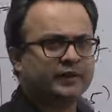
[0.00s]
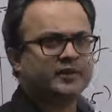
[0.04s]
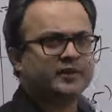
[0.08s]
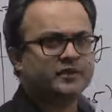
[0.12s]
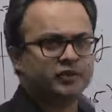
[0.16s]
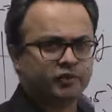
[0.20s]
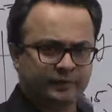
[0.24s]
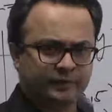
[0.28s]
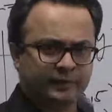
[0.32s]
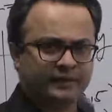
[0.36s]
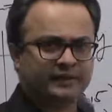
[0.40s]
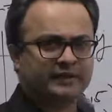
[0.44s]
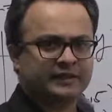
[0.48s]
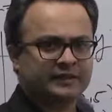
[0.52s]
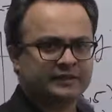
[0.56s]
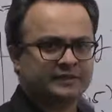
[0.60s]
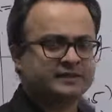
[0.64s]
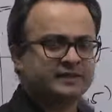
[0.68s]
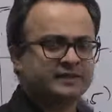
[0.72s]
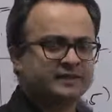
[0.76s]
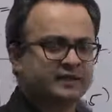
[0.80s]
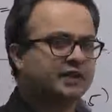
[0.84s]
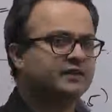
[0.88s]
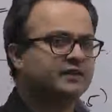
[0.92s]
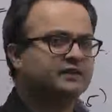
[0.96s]
assuming that it's
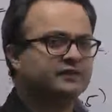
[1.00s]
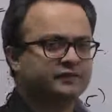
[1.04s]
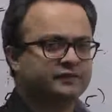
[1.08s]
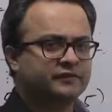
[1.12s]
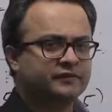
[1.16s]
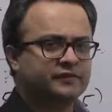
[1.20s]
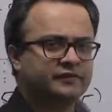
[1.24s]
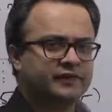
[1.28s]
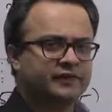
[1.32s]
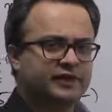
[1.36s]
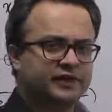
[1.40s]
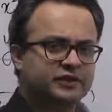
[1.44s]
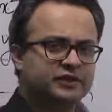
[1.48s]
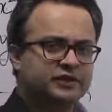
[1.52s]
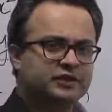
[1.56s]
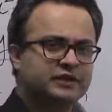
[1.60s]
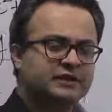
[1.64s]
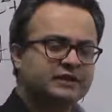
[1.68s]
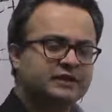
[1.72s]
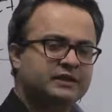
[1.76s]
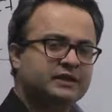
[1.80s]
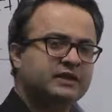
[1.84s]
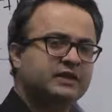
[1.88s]
the graph of a function.